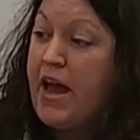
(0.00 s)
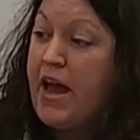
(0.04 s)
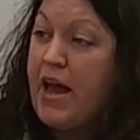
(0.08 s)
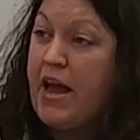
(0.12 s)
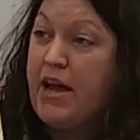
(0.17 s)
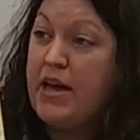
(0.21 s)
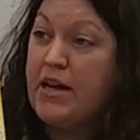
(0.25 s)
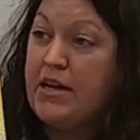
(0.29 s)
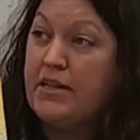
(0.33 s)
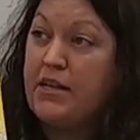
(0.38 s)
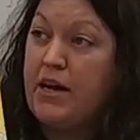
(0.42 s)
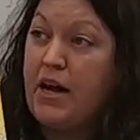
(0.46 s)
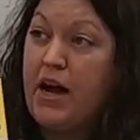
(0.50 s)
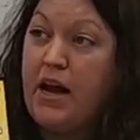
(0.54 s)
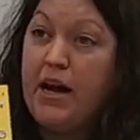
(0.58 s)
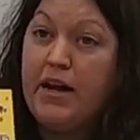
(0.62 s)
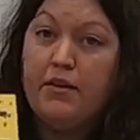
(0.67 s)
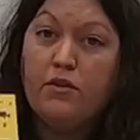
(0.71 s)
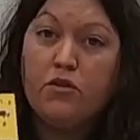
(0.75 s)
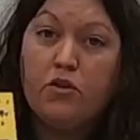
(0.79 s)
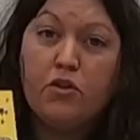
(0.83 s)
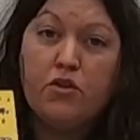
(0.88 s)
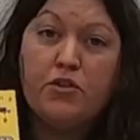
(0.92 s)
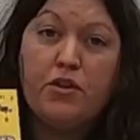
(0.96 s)
And
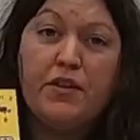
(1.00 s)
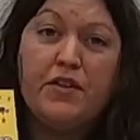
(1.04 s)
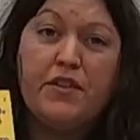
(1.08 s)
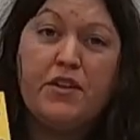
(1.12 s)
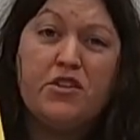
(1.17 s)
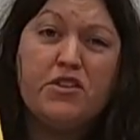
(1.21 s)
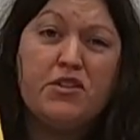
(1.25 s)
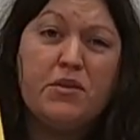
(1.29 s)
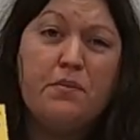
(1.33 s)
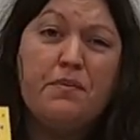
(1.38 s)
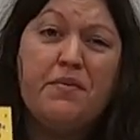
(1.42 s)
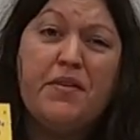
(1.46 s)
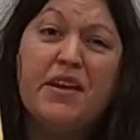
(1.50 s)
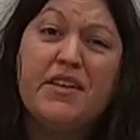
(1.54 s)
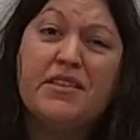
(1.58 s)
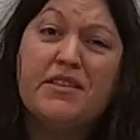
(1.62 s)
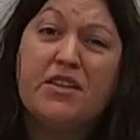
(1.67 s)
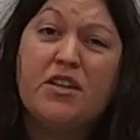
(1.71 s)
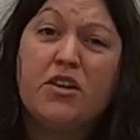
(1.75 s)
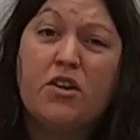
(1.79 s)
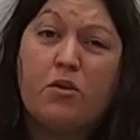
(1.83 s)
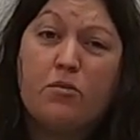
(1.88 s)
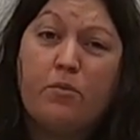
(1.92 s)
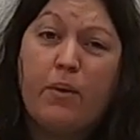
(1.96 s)
I learned that there's some things
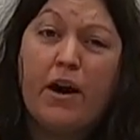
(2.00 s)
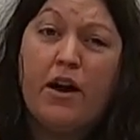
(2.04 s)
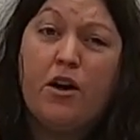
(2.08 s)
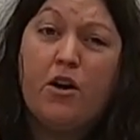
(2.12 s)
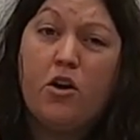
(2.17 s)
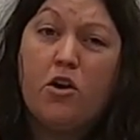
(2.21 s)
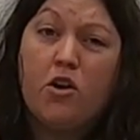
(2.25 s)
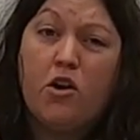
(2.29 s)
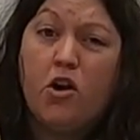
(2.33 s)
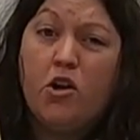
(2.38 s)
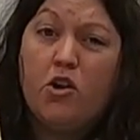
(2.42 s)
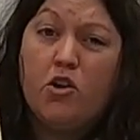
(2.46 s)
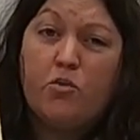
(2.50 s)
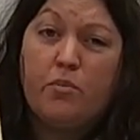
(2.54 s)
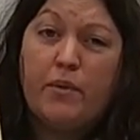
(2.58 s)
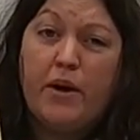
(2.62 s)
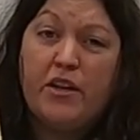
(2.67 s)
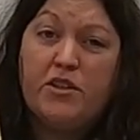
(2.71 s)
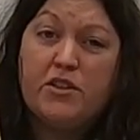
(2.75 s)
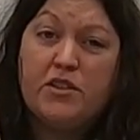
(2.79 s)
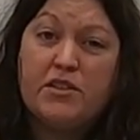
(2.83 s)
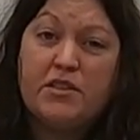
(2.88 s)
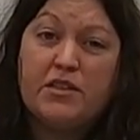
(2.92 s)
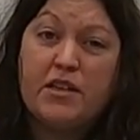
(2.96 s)
that are all
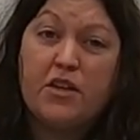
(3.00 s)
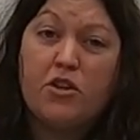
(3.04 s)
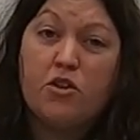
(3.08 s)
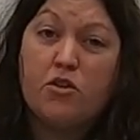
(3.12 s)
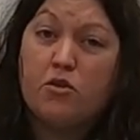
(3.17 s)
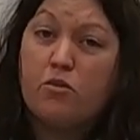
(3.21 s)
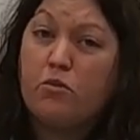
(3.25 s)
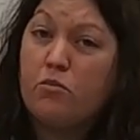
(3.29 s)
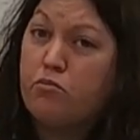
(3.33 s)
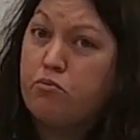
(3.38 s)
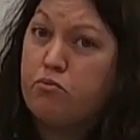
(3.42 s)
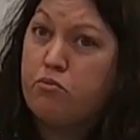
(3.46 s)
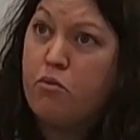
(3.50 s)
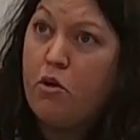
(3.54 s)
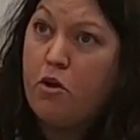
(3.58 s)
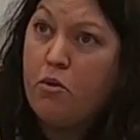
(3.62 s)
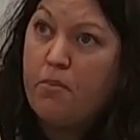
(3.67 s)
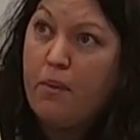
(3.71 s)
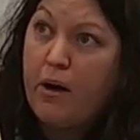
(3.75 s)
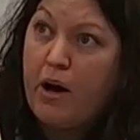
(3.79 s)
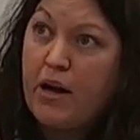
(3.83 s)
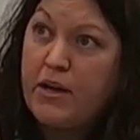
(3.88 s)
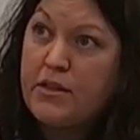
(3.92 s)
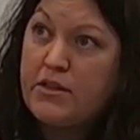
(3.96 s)
around us that are
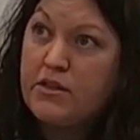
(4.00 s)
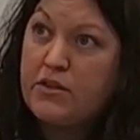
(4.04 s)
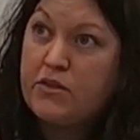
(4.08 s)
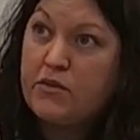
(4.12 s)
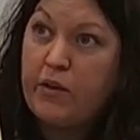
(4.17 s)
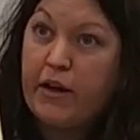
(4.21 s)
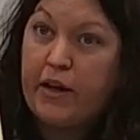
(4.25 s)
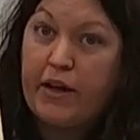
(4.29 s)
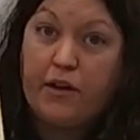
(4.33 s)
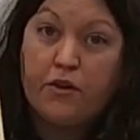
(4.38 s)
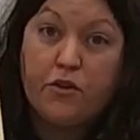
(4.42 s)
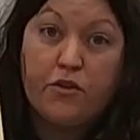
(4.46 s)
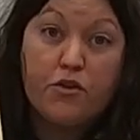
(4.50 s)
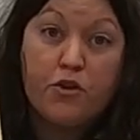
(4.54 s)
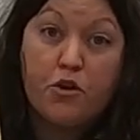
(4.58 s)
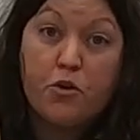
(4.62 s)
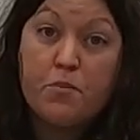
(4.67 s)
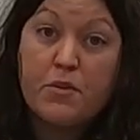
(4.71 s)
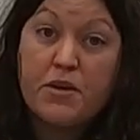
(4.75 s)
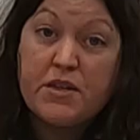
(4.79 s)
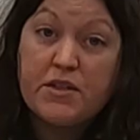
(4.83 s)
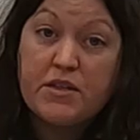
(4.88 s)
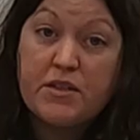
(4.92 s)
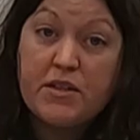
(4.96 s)
robots, like a
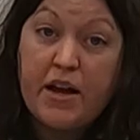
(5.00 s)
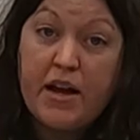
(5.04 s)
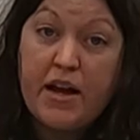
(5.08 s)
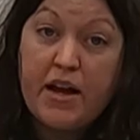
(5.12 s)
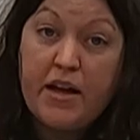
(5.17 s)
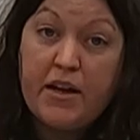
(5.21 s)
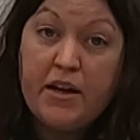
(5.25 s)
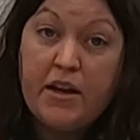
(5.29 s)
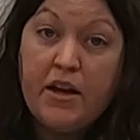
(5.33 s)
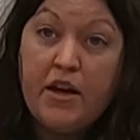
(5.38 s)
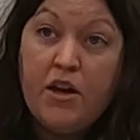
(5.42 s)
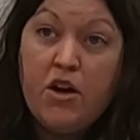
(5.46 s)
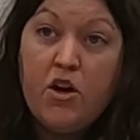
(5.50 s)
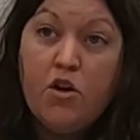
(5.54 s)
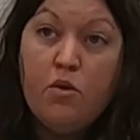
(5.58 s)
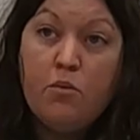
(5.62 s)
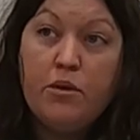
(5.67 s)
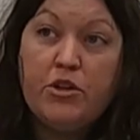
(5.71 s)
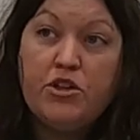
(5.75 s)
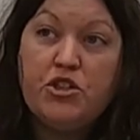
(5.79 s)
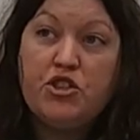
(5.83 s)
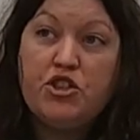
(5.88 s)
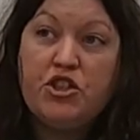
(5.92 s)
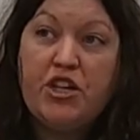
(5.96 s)
thermostat,
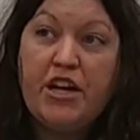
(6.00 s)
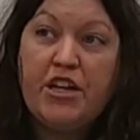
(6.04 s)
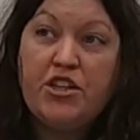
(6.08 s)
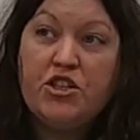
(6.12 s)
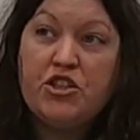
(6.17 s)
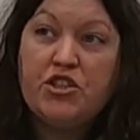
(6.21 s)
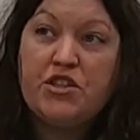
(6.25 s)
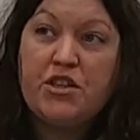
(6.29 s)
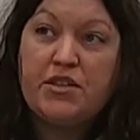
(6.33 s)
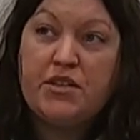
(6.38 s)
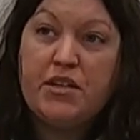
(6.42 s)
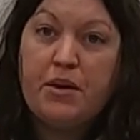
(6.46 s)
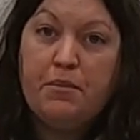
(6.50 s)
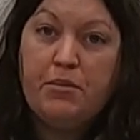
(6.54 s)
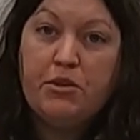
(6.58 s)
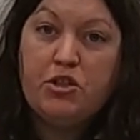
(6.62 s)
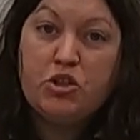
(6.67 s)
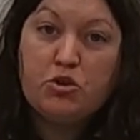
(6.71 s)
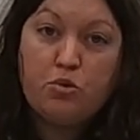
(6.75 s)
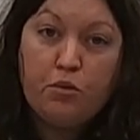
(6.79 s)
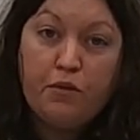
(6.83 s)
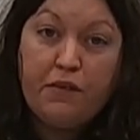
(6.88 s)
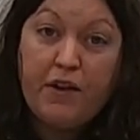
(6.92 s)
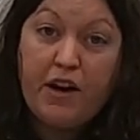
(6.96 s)
which changes the
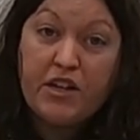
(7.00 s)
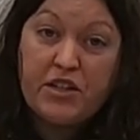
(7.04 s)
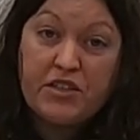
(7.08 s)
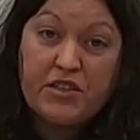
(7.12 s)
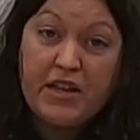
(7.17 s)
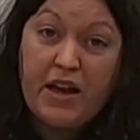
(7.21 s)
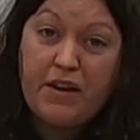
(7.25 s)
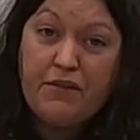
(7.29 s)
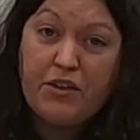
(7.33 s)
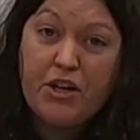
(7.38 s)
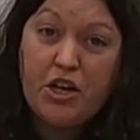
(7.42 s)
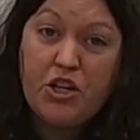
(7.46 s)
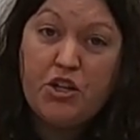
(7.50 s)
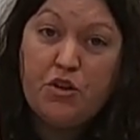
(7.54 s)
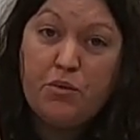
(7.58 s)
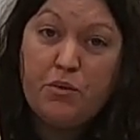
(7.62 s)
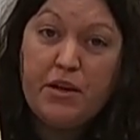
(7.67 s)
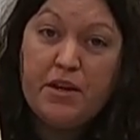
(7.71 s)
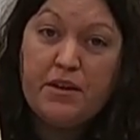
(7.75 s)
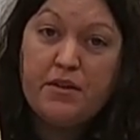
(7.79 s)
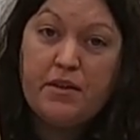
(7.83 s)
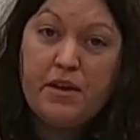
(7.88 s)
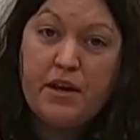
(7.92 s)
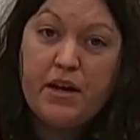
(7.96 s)
temperature without us having to do
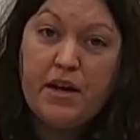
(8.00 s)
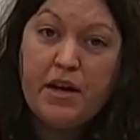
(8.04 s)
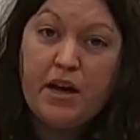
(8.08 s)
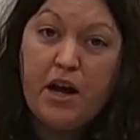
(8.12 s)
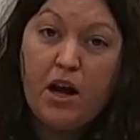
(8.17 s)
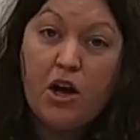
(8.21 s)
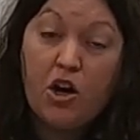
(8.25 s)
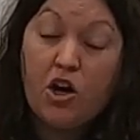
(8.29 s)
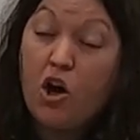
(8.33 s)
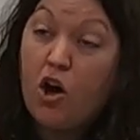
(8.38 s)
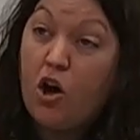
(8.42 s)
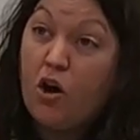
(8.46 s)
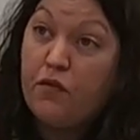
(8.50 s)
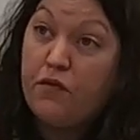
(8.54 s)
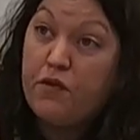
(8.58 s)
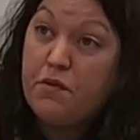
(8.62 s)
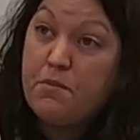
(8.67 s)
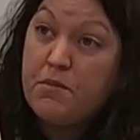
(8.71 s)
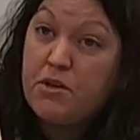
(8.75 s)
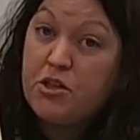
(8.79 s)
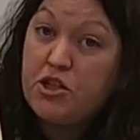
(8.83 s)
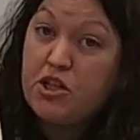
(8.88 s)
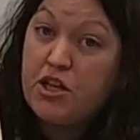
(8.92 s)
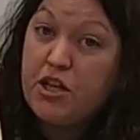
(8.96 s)
anything, a coffee
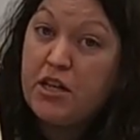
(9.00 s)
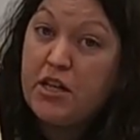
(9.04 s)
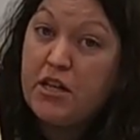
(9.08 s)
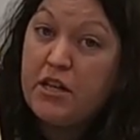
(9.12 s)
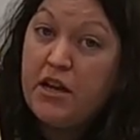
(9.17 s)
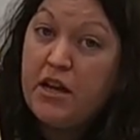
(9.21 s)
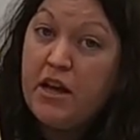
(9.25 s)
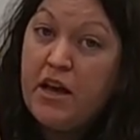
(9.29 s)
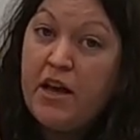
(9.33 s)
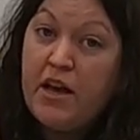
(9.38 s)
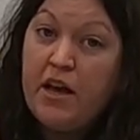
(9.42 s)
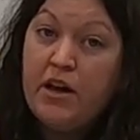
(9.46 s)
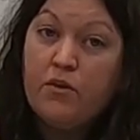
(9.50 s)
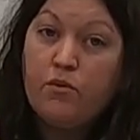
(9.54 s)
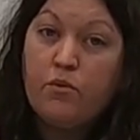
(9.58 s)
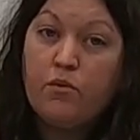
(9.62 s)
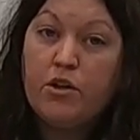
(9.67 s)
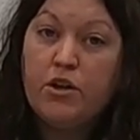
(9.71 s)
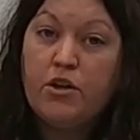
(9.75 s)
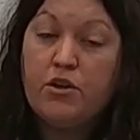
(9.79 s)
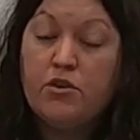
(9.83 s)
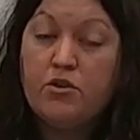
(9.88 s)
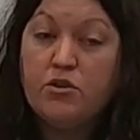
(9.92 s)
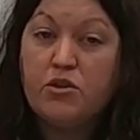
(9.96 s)
machine,
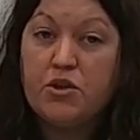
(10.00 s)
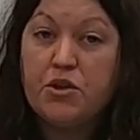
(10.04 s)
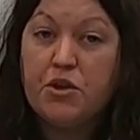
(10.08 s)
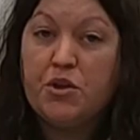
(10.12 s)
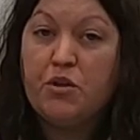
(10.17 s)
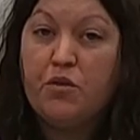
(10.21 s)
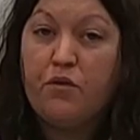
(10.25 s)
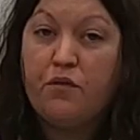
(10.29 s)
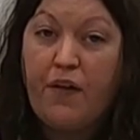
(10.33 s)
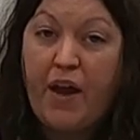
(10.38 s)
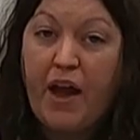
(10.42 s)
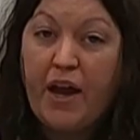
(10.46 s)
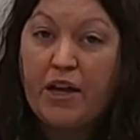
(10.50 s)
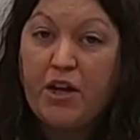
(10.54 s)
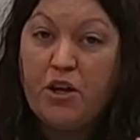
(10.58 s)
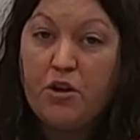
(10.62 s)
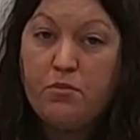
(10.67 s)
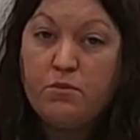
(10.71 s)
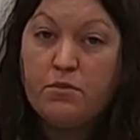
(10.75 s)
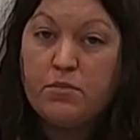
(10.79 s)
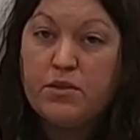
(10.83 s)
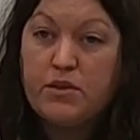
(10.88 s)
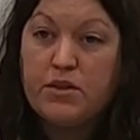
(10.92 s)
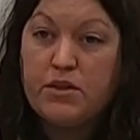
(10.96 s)
one of those little
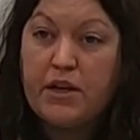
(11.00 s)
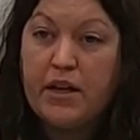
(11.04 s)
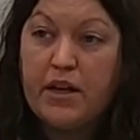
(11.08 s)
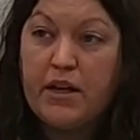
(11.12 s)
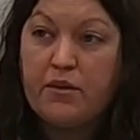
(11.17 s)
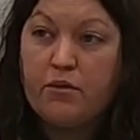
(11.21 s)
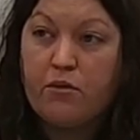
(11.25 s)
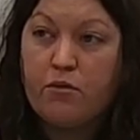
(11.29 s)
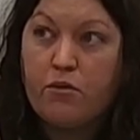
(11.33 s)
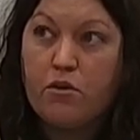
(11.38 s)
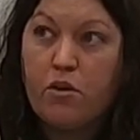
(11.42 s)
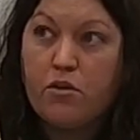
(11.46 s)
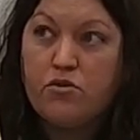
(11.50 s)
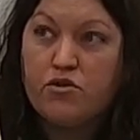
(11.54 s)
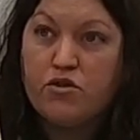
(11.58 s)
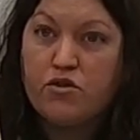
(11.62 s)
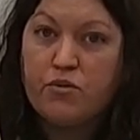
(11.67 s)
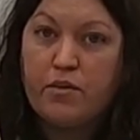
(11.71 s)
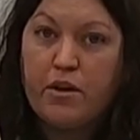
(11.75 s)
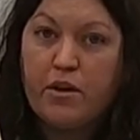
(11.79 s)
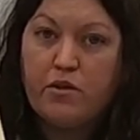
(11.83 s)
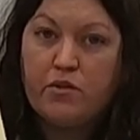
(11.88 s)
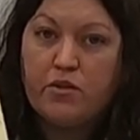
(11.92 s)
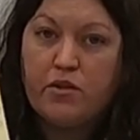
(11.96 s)
vacuums that goes
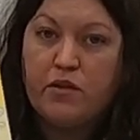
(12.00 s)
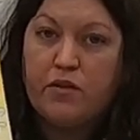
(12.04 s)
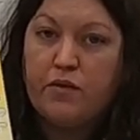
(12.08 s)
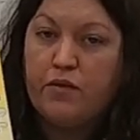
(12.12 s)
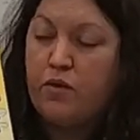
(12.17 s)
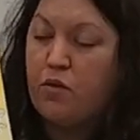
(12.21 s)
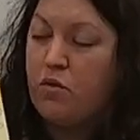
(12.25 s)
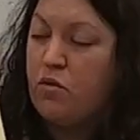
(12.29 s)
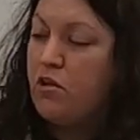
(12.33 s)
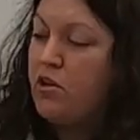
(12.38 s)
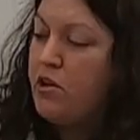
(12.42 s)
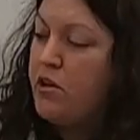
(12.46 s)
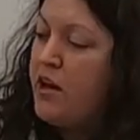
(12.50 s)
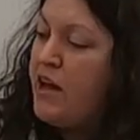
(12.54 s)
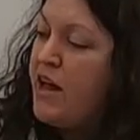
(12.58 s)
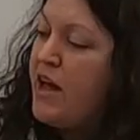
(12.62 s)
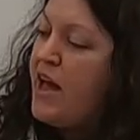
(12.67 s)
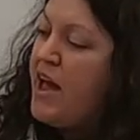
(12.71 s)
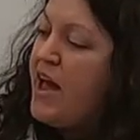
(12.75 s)
around the floor.